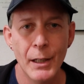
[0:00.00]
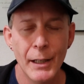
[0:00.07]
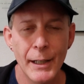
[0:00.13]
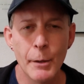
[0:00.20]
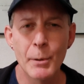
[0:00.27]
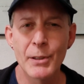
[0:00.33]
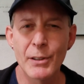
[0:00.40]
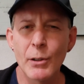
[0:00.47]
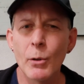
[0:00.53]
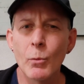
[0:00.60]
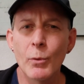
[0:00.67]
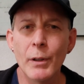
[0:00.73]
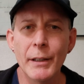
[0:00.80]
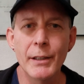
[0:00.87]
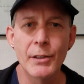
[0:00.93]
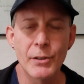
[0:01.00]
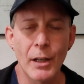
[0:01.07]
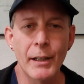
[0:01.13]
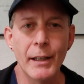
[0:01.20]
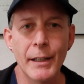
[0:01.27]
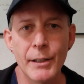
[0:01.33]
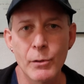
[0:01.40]
He was still really
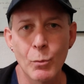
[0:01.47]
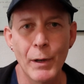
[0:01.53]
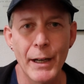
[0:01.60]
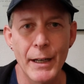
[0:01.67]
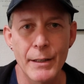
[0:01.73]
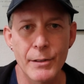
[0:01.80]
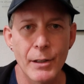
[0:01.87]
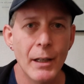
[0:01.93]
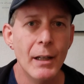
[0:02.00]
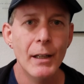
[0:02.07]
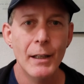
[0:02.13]
stuck in his ways,